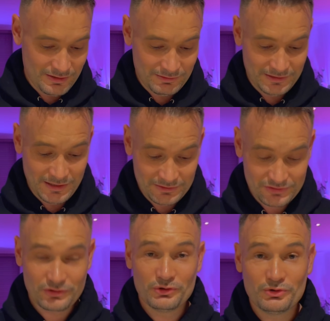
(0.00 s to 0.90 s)

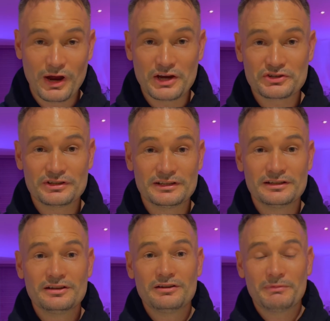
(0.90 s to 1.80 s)
guess who
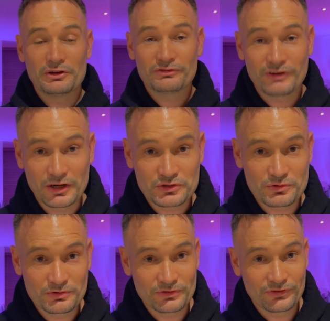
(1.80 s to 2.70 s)
actually
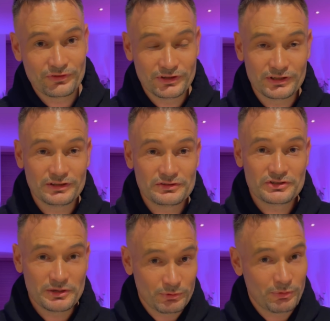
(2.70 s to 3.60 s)
manufactures the
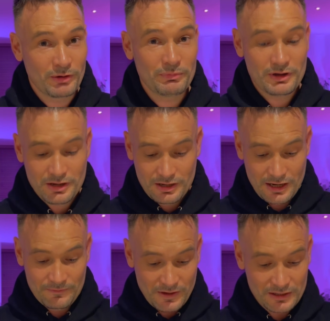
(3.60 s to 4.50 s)
cheaper pump,
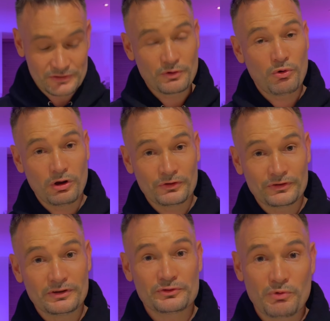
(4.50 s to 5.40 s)
and that is
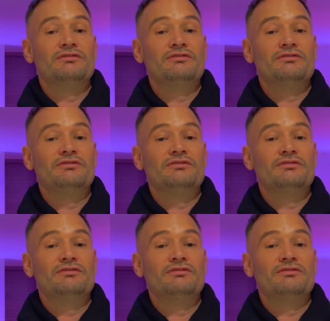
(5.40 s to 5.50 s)
Aquamax as well.